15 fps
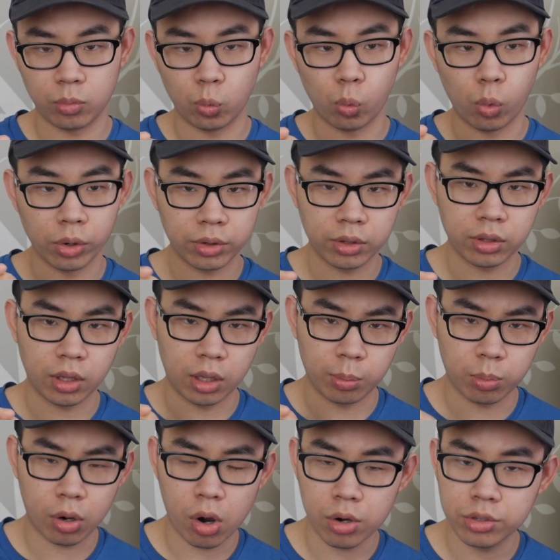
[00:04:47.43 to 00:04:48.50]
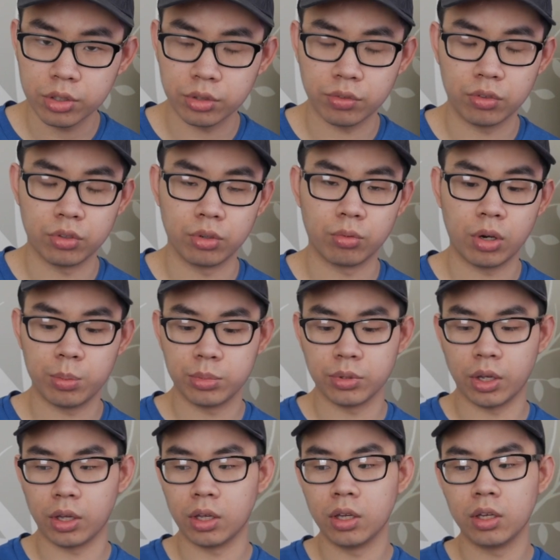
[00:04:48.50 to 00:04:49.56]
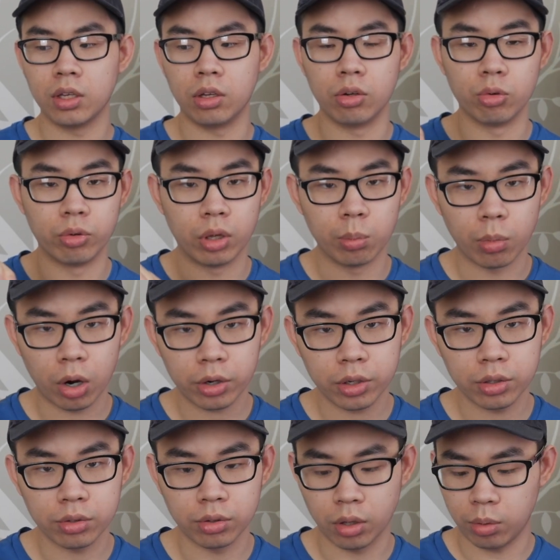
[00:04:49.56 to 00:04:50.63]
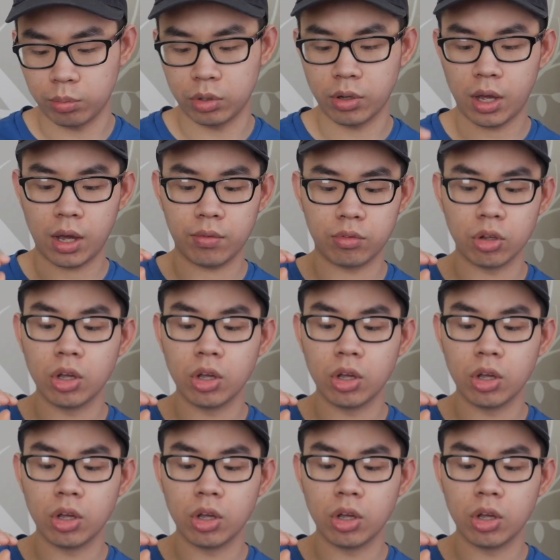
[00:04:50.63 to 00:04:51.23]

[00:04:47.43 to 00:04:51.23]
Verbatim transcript: what they purchase from your website you remarket to them you have